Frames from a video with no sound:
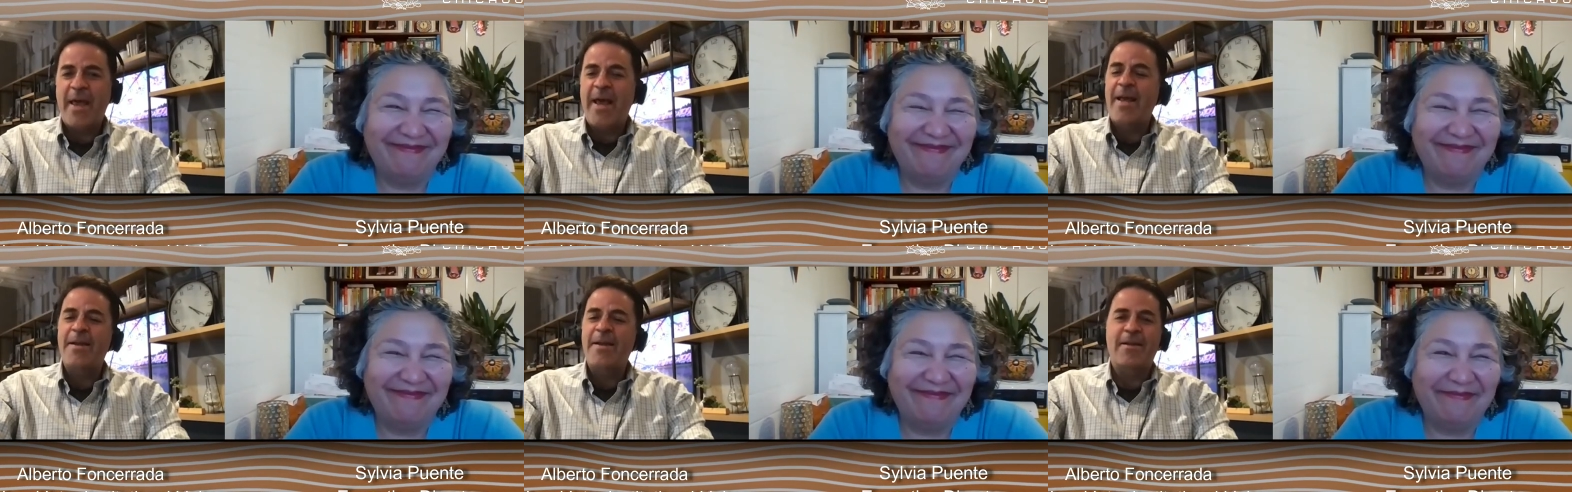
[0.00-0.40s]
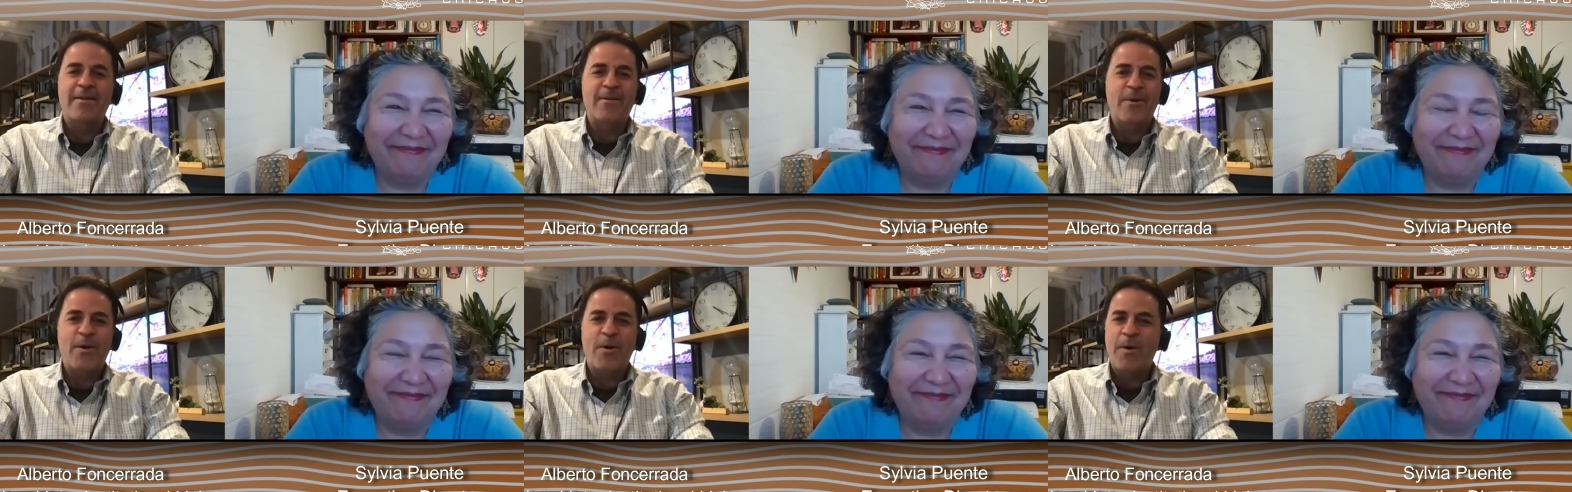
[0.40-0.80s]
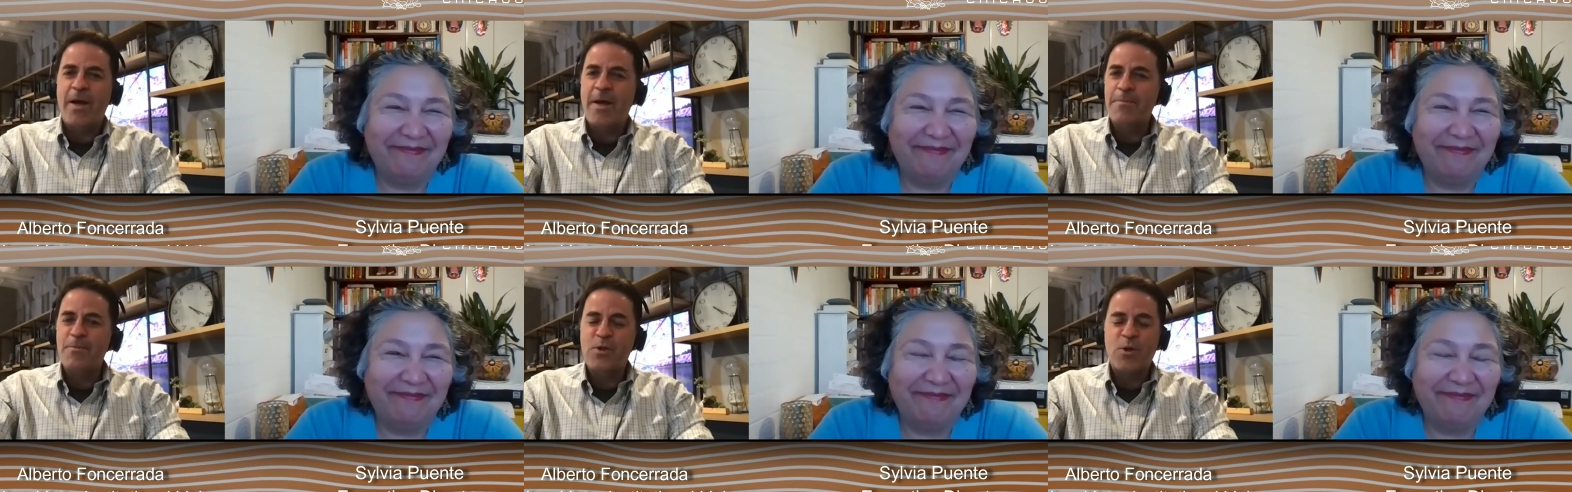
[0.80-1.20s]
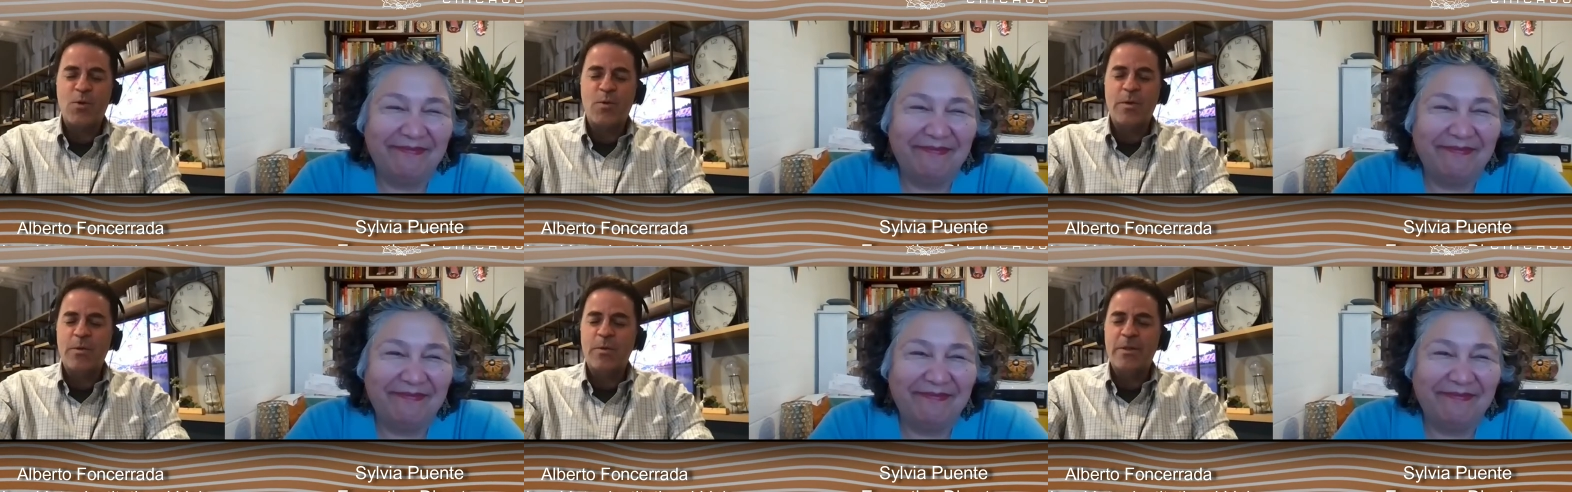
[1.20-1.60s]
Speaker 1: And you know, I'm sure
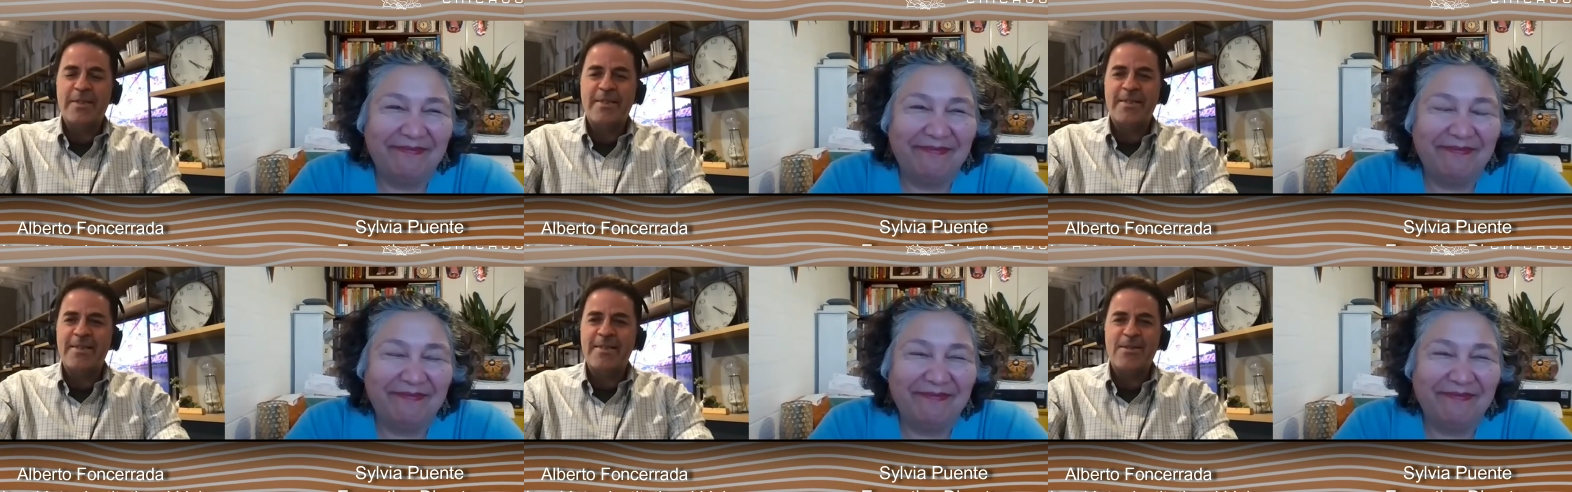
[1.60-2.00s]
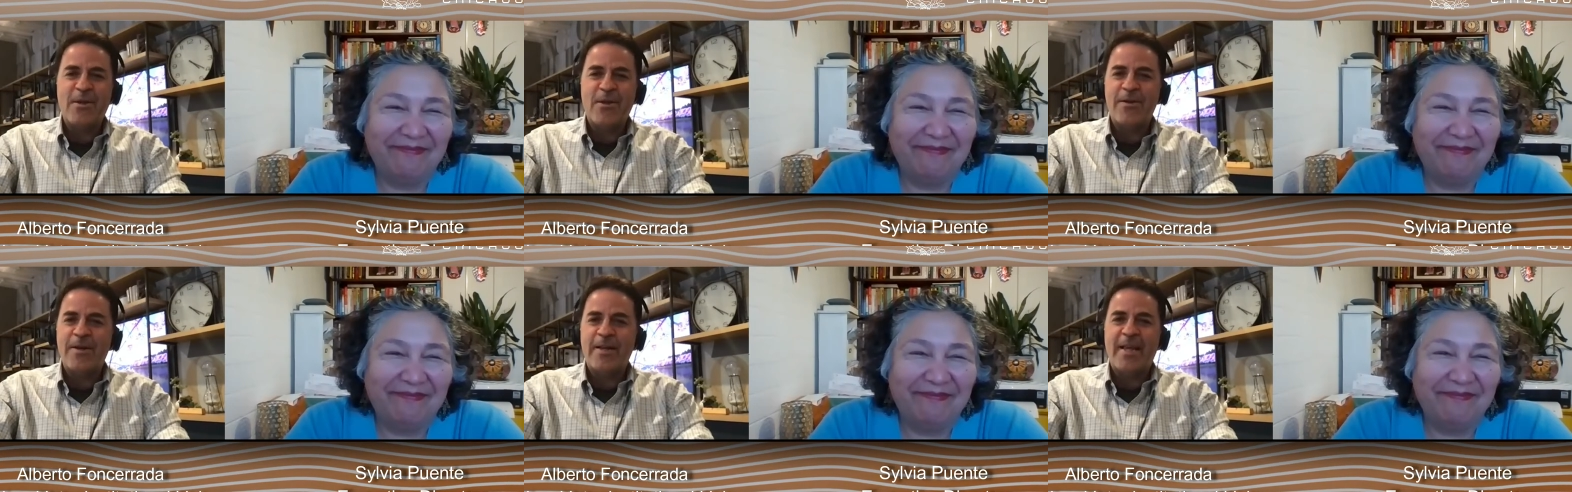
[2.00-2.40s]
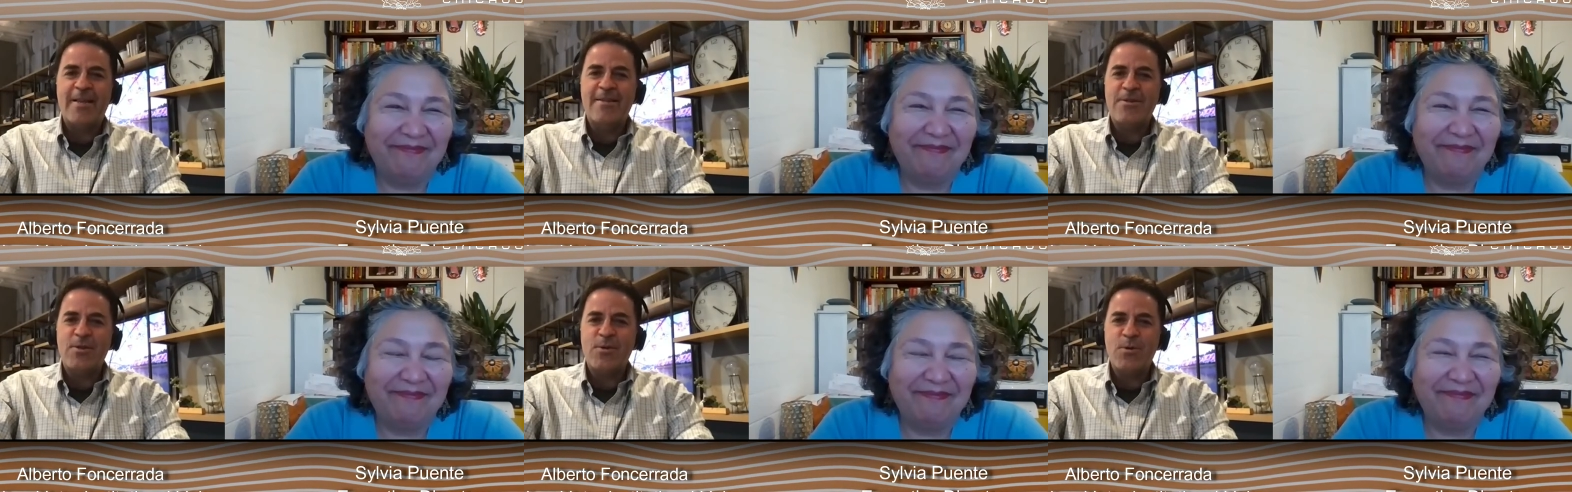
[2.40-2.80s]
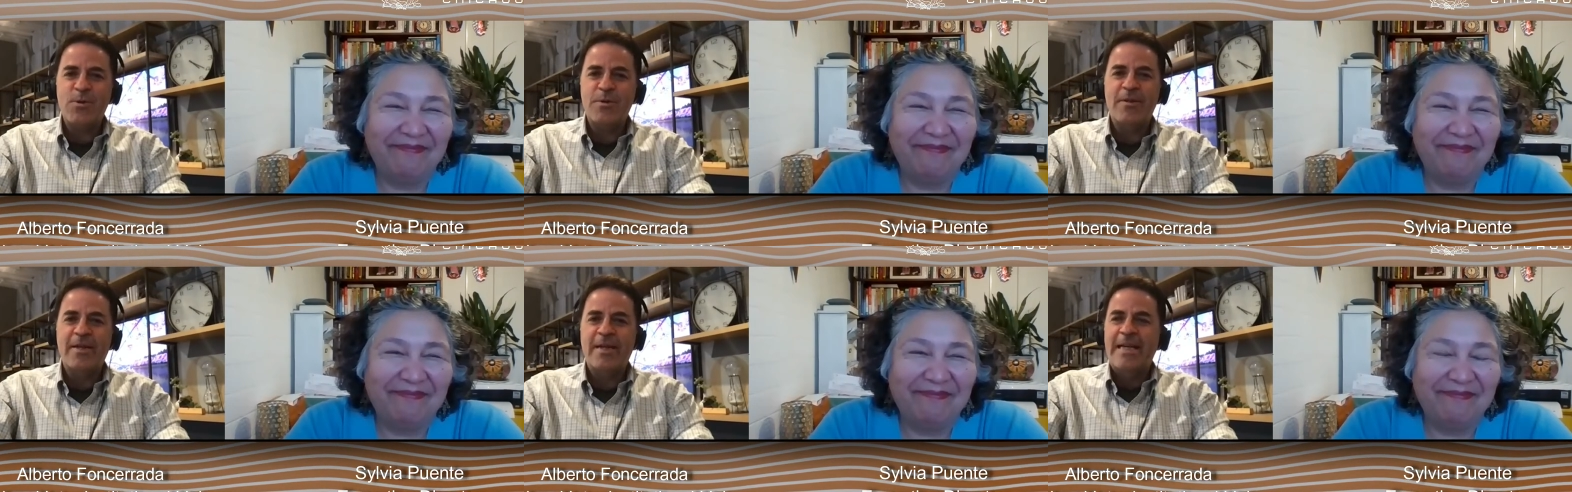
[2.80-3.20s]
we will see each other again soon,